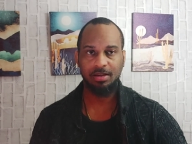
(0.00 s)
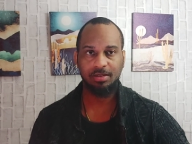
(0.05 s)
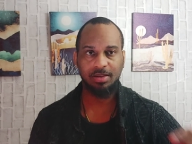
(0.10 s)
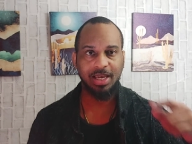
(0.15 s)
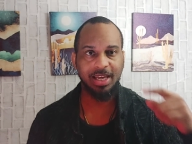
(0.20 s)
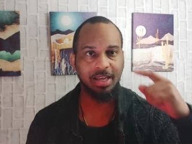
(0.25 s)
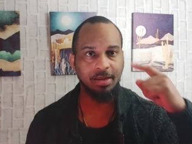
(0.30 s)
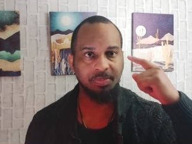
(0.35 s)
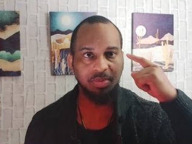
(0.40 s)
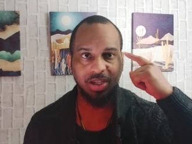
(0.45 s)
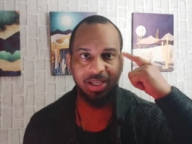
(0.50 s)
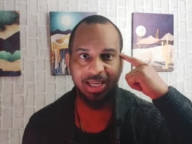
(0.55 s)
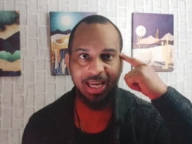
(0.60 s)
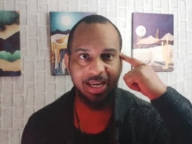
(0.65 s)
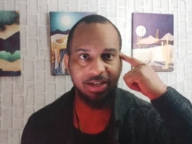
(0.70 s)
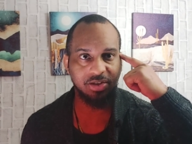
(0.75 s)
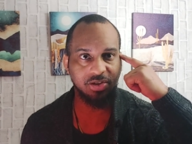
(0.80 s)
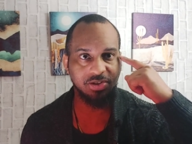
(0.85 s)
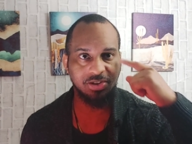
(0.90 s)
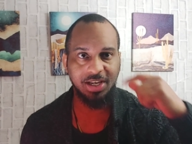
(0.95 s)
The
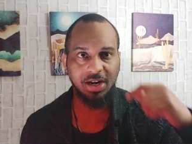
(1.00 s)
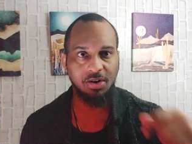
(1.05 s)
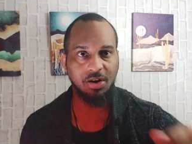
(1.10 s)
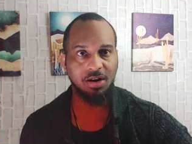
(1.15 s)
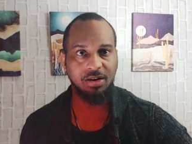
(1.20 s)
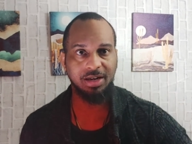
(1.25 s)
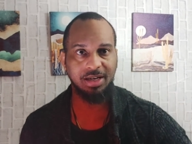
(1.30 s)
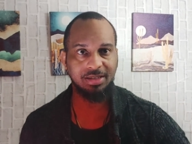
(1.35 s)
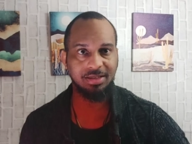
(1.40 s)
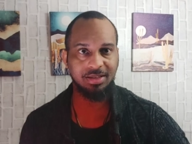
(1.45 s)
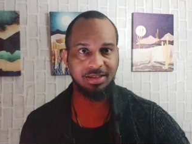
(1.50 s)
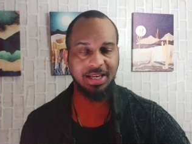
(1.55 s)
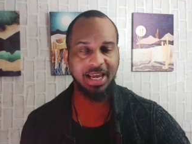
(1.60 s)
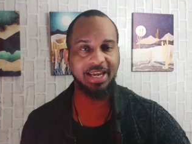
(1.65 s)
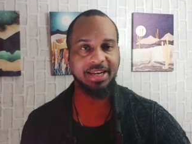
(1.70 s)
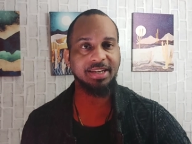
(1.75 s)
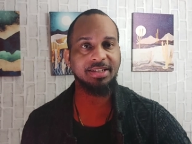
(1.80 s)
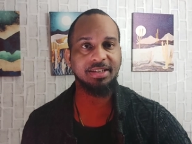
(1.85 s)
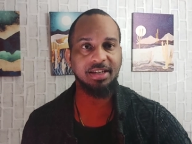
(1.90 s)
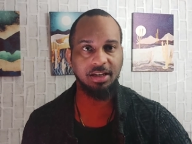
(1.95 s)
implications there are
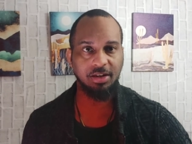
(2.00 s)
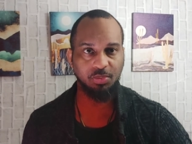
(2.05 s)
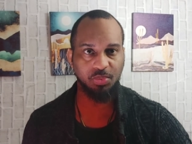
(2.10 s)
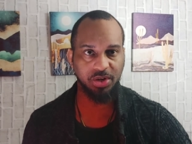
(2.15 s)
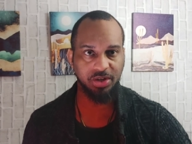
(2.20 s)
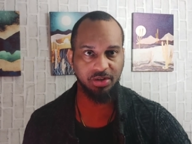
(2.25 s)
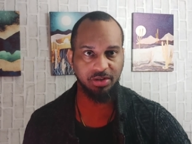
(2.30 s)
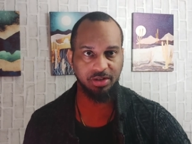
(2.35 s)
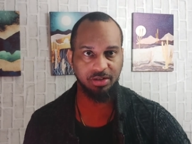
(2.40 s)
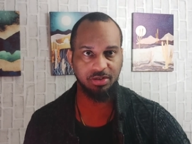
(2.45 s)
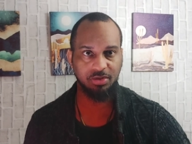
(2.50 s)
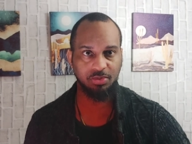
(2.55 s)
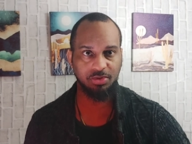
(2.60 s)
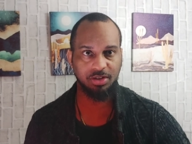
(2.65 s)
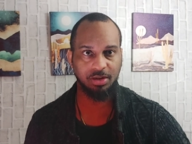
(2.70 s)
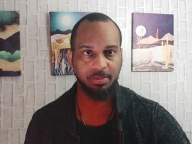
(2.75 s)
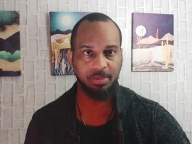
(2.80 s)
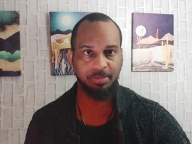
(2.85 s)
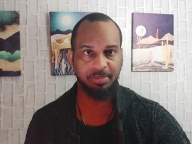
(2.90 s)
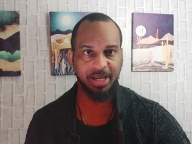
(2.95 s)
insane. Is anyone going to do
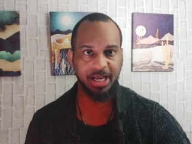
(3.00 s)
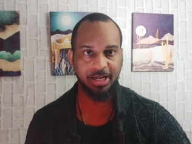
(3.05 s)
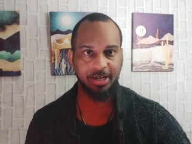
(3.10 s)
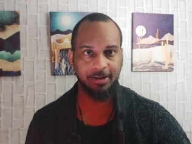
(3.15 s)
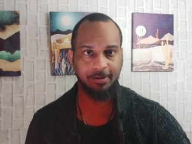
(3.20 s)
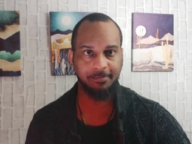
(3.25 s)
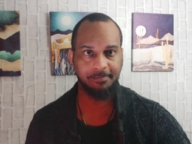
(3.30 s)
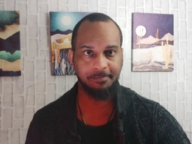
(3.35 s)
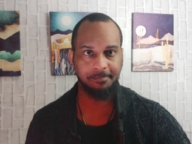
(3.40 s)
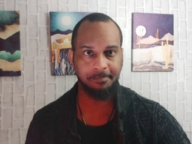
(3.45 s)
something about it?